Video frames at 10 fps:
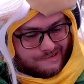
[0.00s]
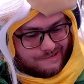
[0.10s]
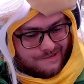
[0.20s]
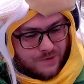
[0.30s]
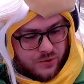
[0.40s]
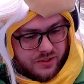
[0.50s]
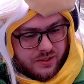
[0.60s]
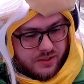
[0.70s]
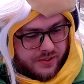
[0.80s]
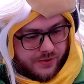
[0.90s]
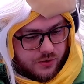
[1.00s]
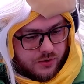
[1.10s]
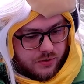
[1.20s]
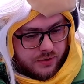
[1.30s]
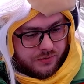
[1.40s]
He was like 16 years
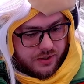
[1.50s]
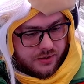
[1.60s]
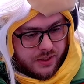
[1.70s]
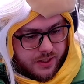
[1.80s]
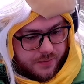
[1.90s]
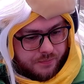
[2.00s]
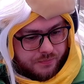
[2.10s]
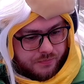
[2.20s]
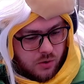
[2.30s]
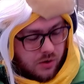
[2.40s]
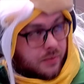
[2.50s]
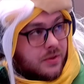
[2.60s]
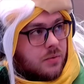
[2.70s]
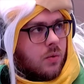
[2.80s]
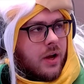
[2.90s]
old. I forget his name. Or he
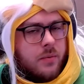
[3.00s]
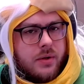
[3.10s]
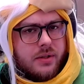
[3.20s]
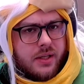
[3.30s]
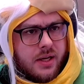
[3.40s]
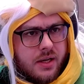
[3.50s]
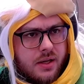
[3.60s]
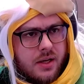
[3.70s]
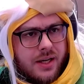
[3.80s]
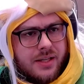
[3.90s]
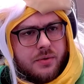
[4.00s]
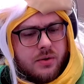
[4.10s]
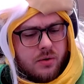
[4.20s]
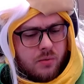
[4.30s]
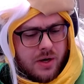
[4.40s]
wasn't white, was he? I guess he was
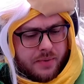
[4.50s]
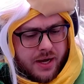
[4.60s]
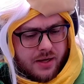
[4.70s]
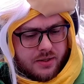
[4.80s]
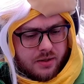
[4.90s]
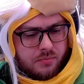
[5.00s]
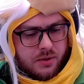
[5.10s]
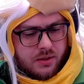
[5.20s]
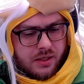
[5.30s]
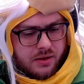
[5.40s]
sort of white passing, but I